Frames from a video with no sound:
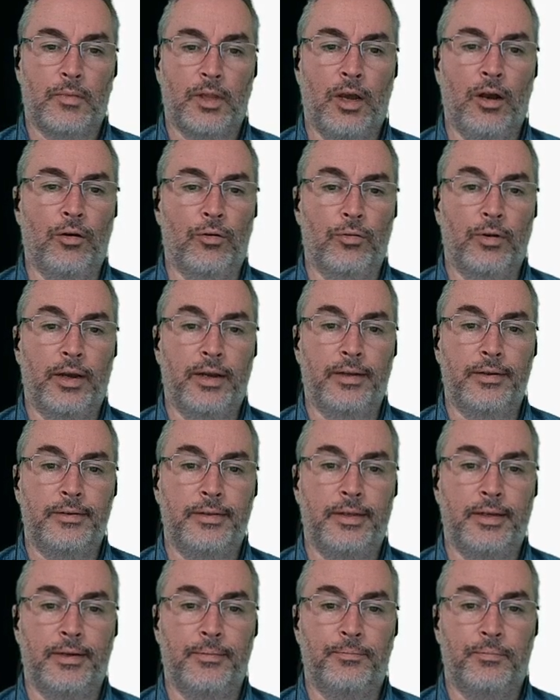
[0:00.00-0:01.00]
Oh, right,
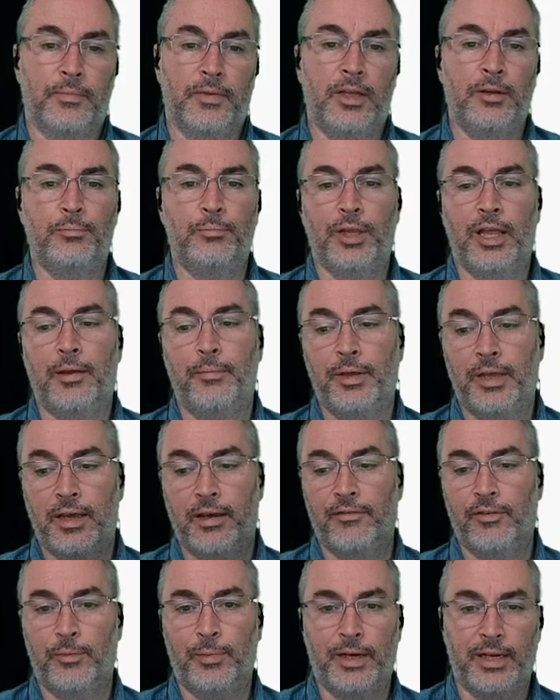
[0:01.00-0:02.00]
yeah. And blaming
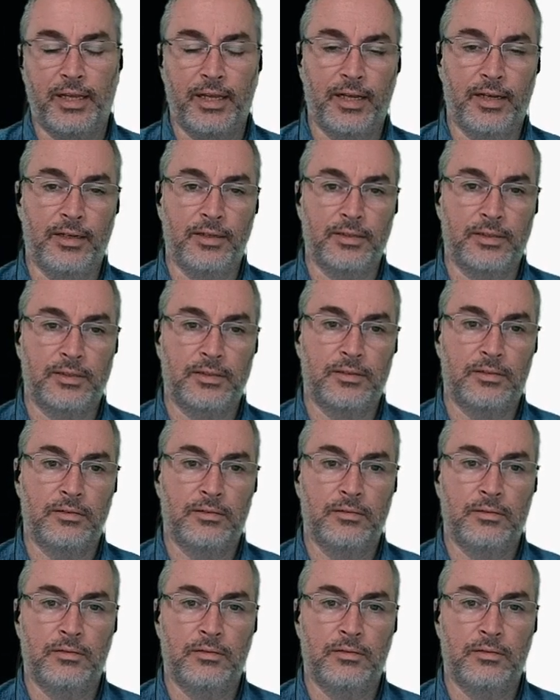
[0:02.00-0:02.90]
everybody else